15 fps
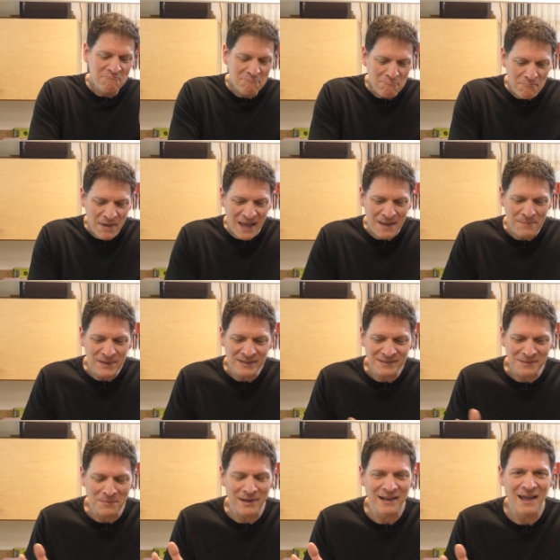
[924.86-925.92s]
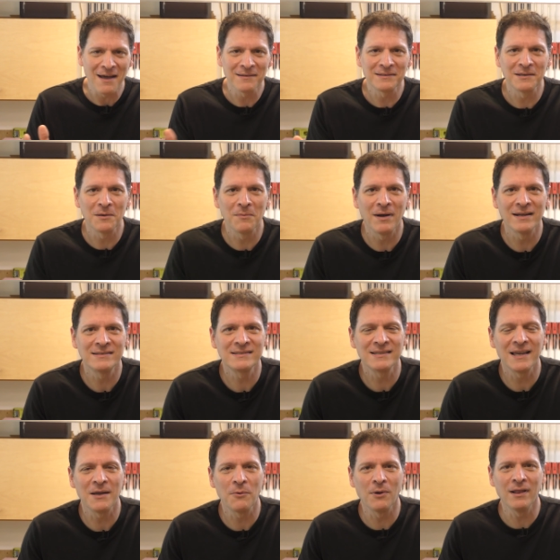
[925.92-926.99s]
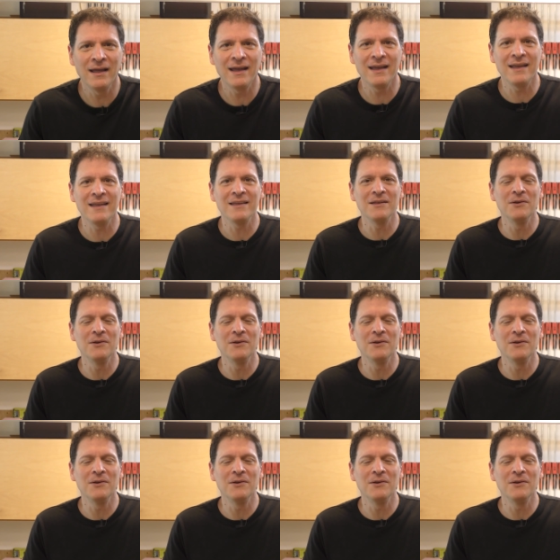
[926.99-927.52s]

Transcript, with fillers: maybe somebody out there might say, well, hey,